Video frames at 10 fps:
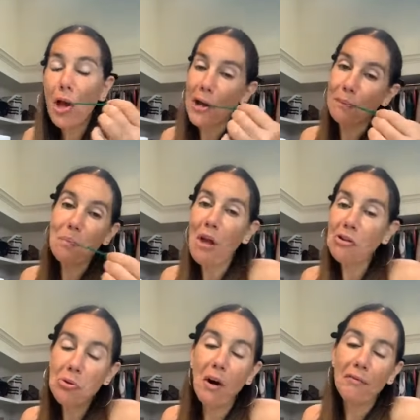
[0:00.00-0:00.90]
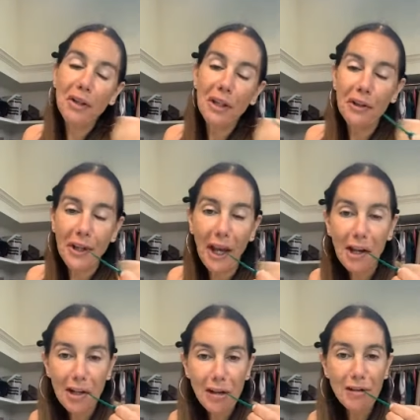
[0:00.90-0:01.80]
Like you weren't really gonna
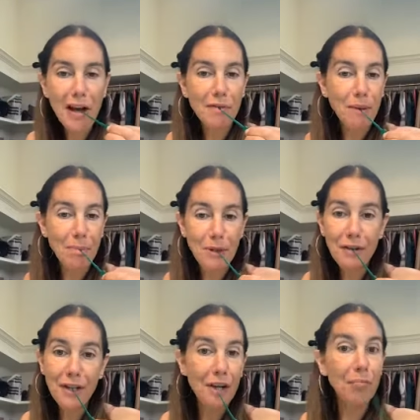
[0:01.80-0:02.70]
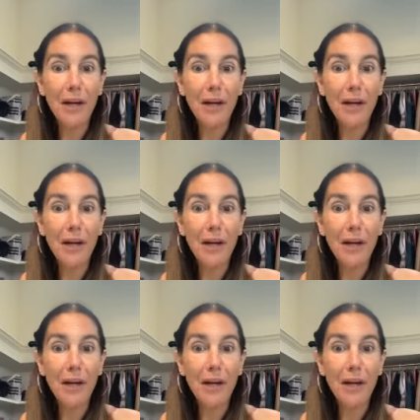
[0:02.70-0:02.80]
get any because I have my period,